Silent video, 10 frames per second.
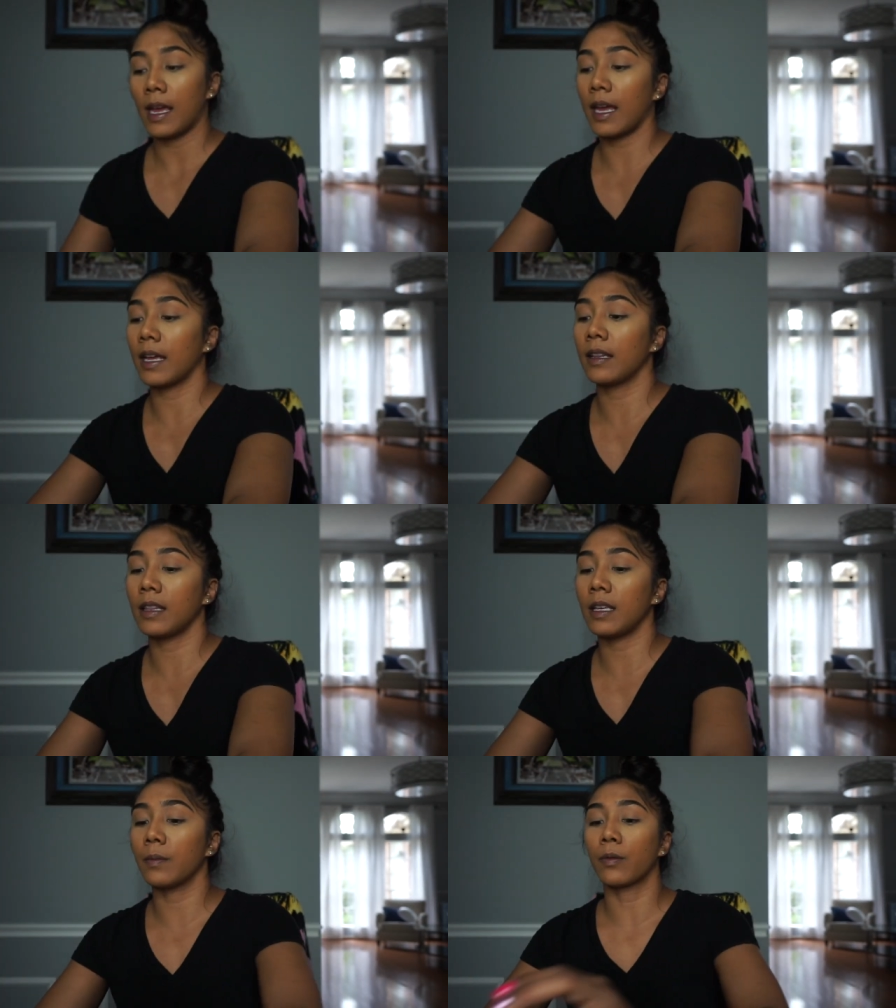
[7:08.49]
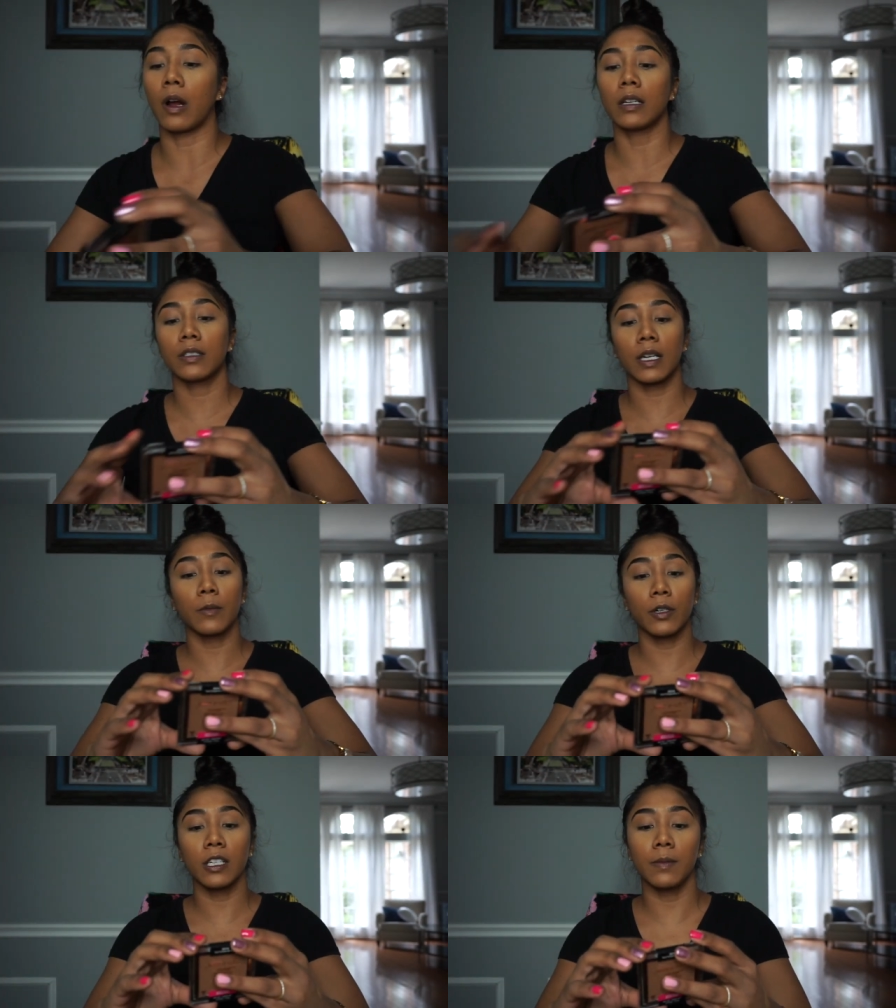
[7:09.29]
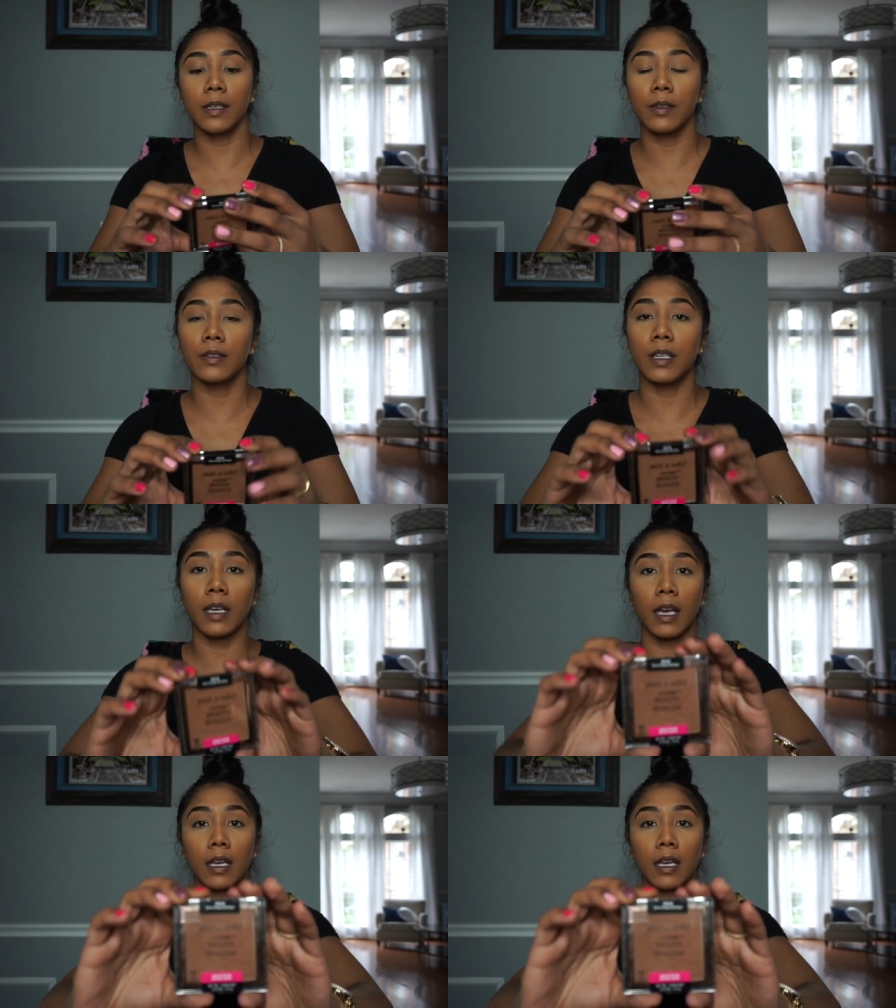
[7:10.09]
and the bronzer I'm going to be using